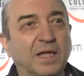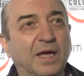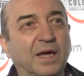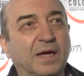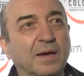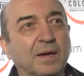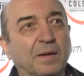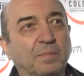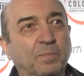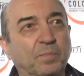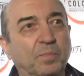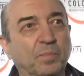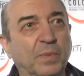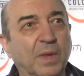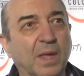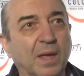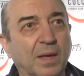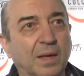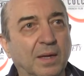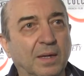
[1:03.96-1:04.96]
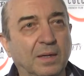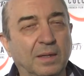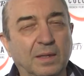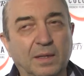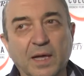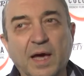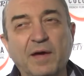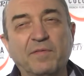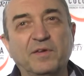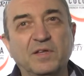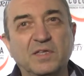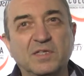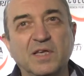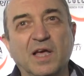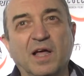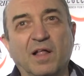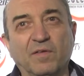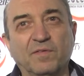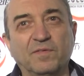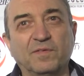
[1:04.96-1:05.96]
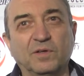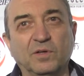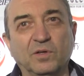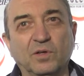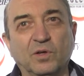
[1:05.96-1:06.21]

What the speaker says: like a life itself, you